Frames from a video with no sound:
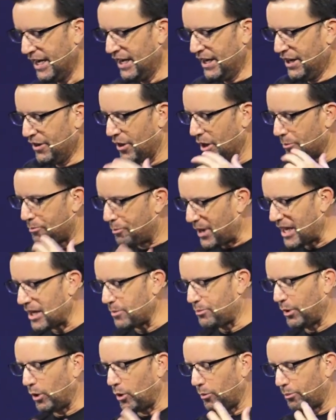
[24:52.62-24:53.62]
the
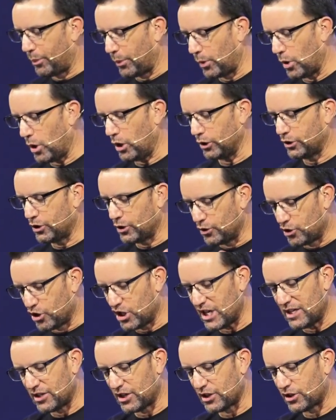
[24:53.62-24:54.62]
people brought to
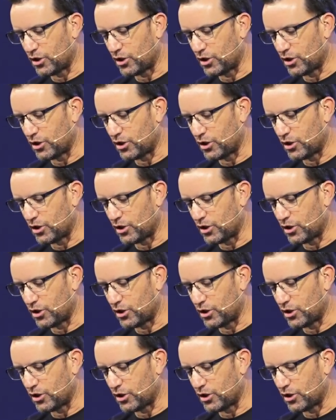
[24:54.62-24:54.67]
Jesus